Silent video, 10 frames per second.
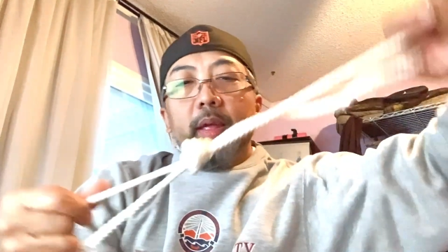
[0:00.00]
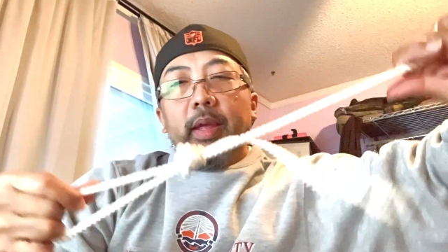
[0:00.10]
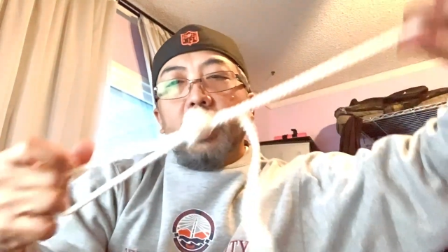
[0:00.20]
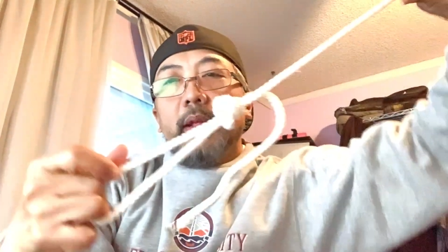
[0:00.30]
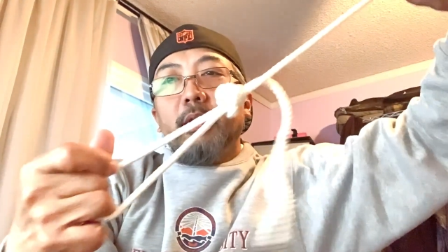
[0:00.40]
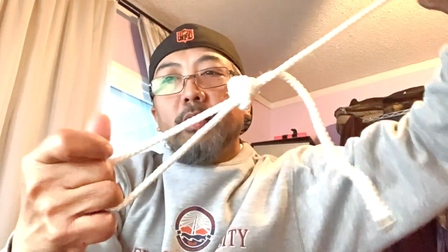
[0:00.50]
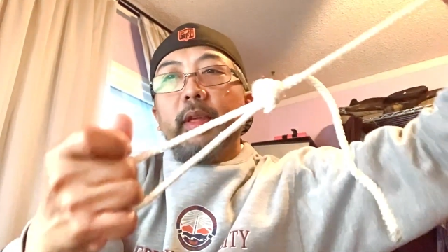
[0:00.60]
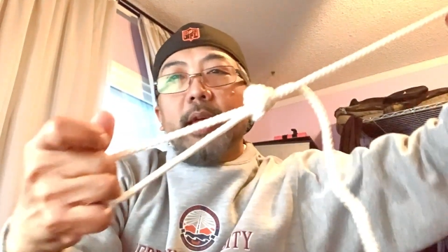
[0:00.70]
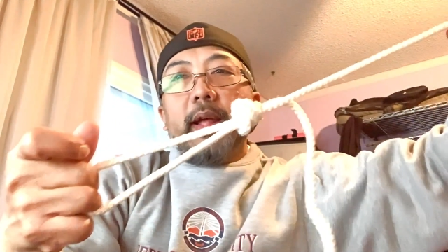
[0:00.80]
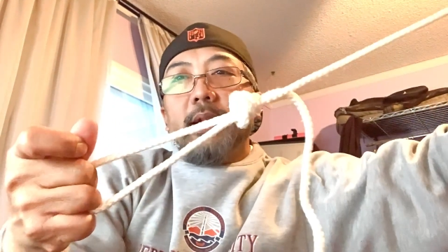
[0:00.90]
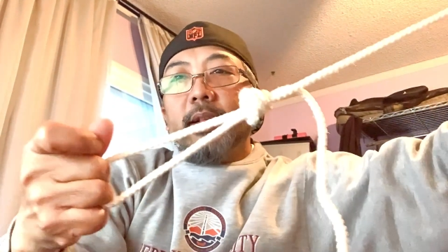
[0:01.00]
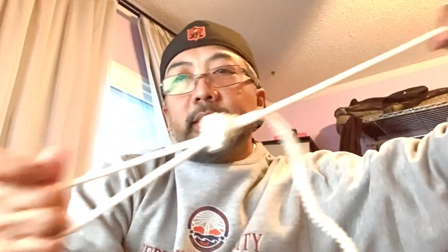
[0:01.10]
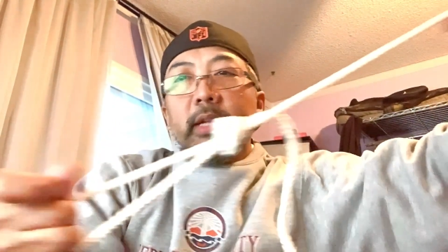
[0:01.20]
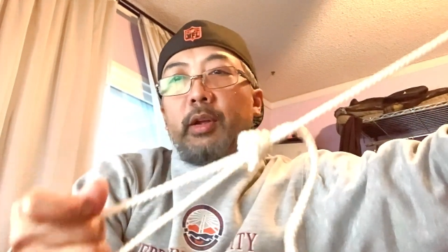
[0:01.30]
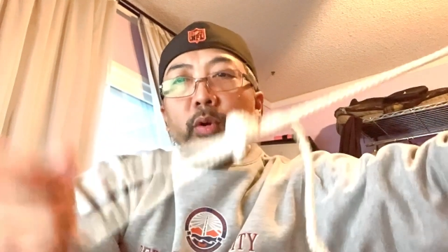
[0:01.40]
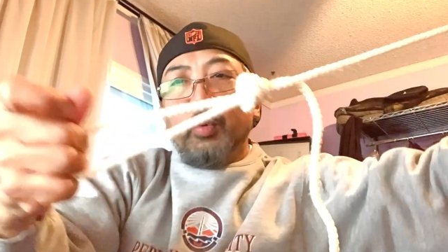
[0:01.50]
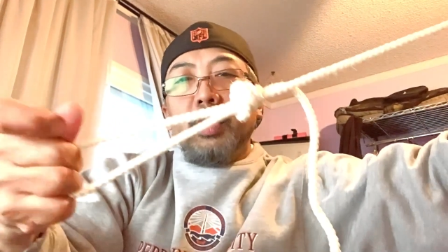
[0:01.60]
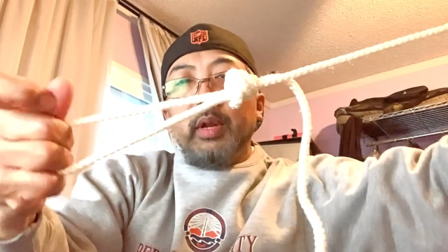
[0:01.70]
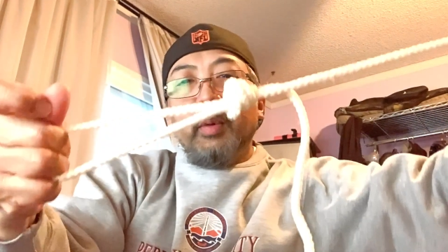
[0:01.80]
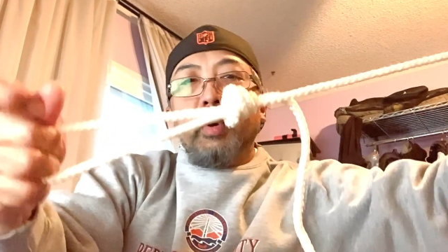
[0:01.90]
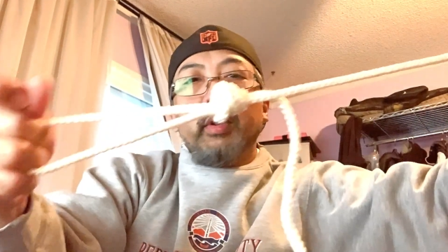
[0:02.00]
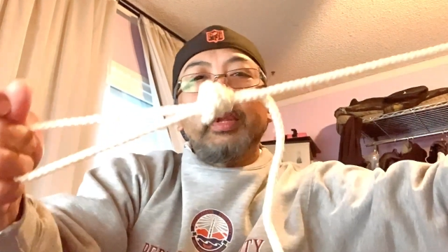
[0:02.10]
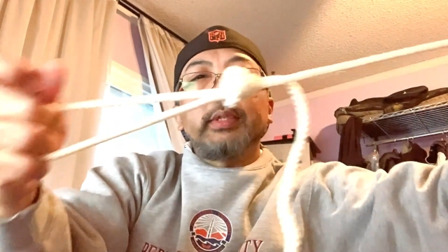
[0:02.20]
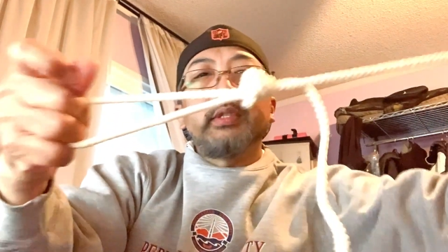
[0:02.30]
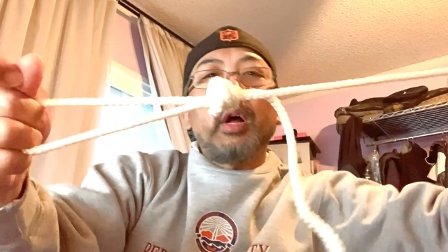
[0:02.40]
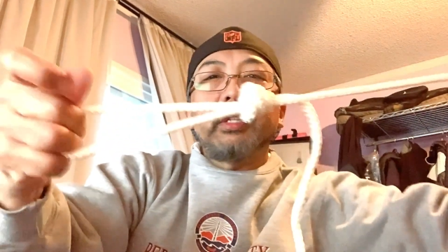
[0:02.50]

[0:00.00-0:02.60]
And look at that. It's not going anywhere. It does not